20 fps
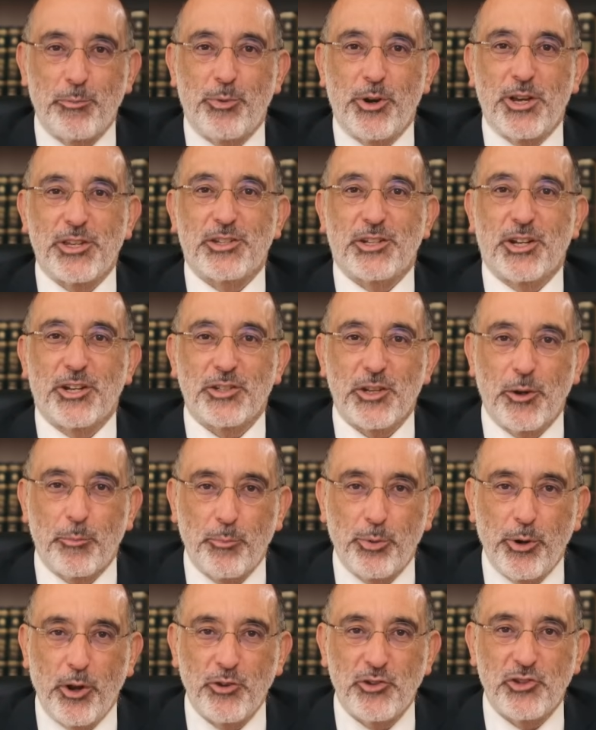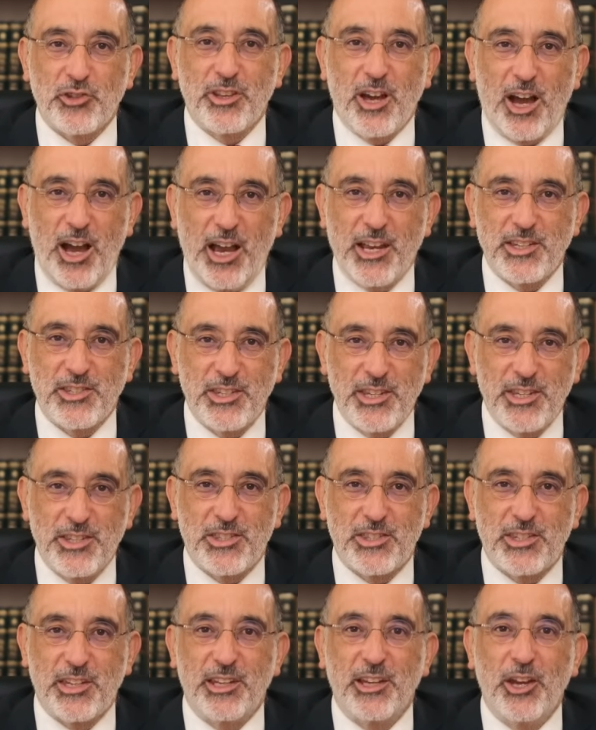President, approached the
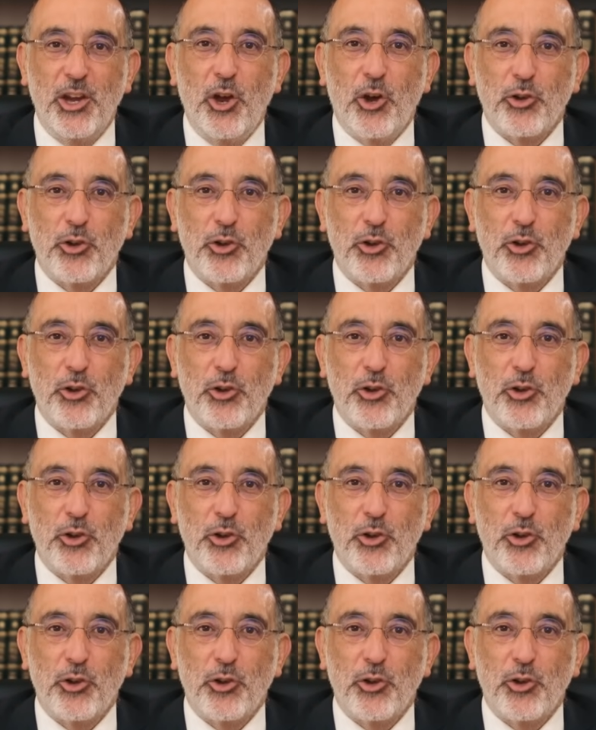ICC